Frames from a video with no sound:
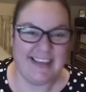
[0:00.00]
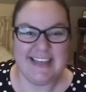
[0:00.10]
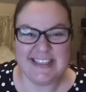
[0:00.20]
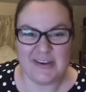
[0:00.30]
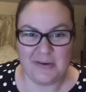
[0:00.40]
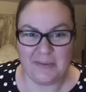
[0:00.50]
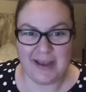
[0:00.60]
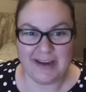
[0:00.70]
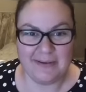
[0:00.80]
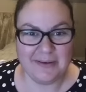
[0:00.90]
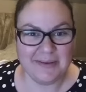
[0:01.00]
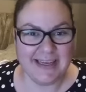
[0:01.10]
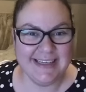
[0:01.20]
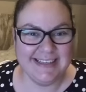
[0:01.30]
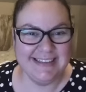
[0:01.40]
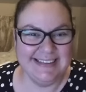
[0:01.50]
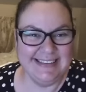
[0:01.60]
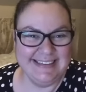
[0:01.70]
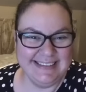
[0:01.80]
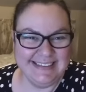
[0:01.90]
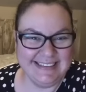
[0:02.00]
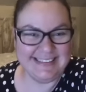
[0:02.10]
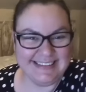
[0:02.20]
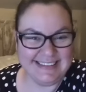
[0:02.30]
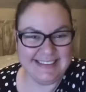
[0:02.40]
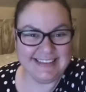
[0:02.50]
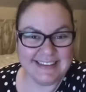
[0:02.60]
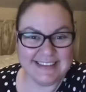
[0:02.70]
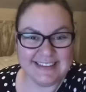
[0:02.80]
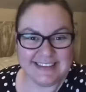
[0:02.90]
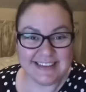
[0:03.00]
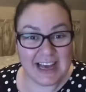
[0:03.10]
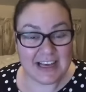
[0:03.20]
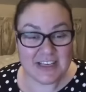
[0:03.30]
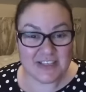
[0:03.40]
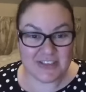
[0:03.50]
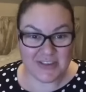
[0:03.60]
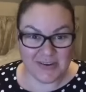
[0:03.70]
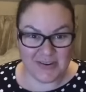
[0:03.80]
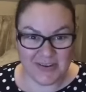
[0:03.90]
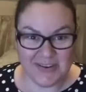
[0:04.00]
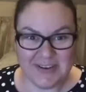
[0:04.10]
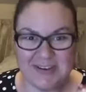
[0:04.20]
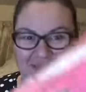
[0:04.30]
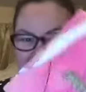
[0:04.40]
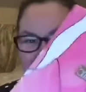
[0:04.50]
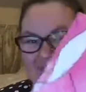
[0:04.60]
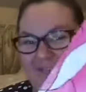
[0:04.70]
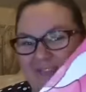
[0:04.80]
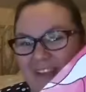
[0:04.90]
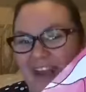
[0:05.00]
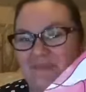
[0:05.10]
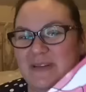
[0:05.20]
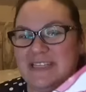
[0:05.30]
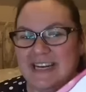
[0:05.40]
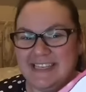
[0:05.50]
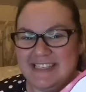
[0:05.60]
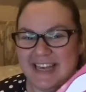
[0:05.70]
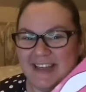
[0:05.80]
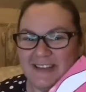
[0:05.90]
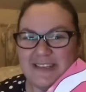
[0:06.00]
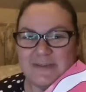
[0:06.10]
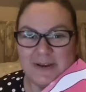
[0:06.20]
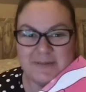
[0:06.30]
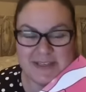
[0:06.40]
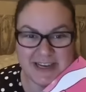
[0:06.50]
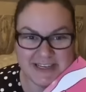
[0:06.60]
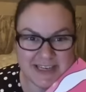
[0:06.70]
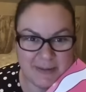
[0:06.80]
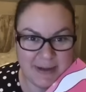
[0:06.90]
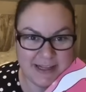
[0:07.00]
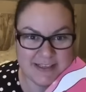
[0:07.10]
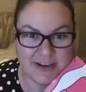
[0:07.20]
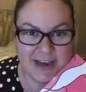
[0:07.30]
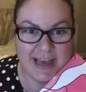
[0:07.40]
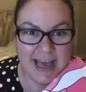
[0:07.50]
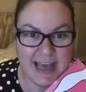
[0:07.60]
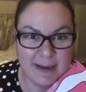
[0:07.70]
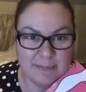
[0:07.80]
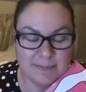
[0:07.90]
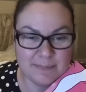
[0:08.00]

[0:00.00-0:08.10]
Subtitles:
think he's gone away now anyway. So I've been dying to get this one. I've been dying to get my hands on it. I